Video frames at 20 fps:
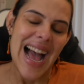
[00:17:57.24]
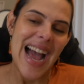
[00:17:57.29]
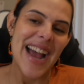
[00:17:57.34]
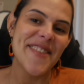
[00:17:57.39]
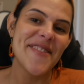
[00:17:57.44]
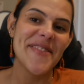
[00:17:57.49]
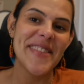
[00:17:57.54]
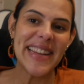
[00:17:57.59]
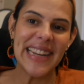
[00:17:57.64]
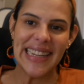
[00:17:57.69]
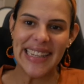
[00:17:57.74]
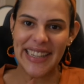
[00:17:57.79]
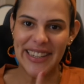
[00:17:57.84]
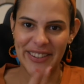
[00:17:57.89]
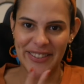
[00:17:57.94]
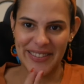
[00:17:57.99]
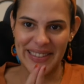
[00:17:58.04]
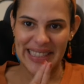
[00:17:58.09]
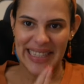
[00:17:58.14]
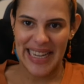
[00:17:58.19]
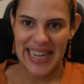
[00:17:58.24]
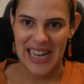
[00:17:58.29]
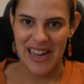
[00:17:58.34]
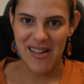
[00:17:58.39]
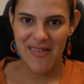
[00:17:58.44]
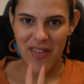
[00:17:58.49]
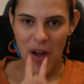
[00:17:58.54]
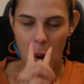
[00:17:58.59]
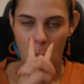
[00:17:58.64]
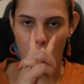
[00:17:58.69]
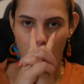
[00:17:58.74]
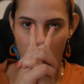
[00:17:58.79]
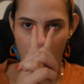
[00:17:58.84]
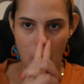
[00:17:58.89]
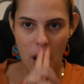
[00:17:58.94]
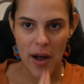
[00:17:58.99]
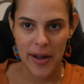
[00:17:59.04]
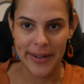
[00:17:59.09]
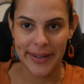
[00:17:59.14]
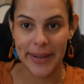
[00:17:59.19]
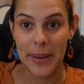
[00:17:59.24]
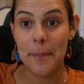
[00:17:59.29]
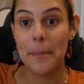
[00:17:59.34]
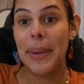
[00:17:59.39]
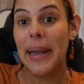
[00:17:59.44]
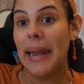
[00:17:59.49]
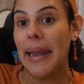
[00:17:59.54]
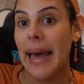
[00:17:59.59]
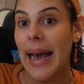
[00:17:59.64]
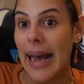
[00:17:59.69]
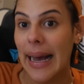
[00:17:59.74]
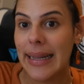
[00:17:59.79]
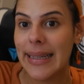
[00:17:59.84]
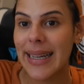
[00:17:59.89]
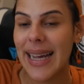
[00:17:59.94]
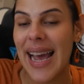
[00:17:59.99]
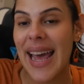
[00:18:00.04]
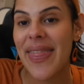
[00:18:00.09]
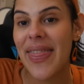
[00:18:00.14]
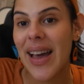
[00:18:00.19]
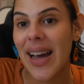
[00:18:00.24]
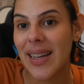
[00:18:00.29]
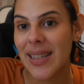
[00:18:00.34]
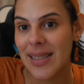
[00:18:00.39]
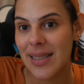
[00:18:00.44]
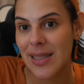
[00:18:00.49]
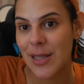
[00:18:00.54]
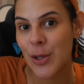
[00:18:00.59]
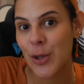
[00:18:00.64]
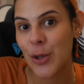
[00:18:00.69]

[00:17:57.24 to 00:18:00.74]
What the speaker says: I really only have one plan, and that is